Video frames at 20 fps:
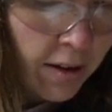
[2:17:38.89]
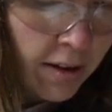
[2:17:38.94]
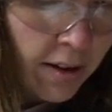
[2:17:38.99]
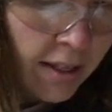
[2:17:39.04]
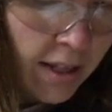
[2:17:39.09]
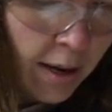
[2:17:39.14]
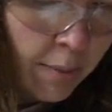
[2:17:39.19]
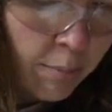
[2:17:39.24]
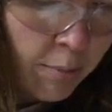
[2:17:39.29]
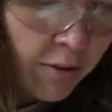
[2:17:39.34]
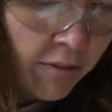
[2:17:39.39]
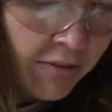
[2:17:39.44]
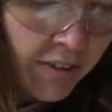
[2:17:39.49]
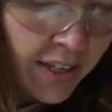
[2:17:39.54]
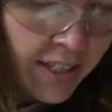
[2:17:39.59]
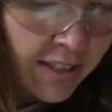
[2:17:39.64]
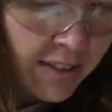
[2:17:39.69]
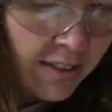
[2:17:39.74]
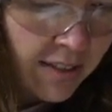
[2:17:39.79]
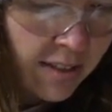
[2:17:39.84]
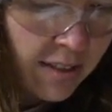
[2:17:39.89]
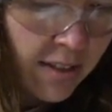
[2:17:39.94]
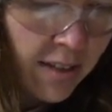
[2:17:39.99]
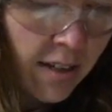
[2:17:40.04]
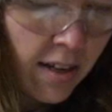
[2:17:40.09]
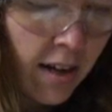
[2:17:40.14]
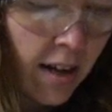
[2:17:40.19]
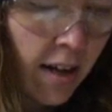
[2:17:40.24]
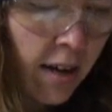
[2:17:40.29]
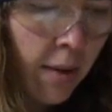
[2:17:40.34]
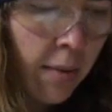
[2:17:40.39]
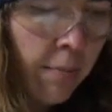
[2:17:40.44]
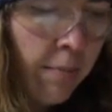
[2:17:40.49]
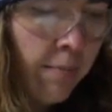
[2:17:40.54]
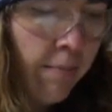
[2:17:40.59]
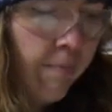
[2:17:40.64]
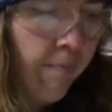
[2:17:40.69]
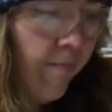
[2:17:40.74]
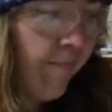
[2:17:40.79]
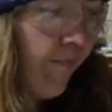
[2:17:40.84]
and that prevents
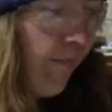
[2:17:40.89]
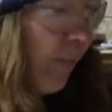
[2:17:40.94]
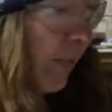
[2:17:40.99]
um,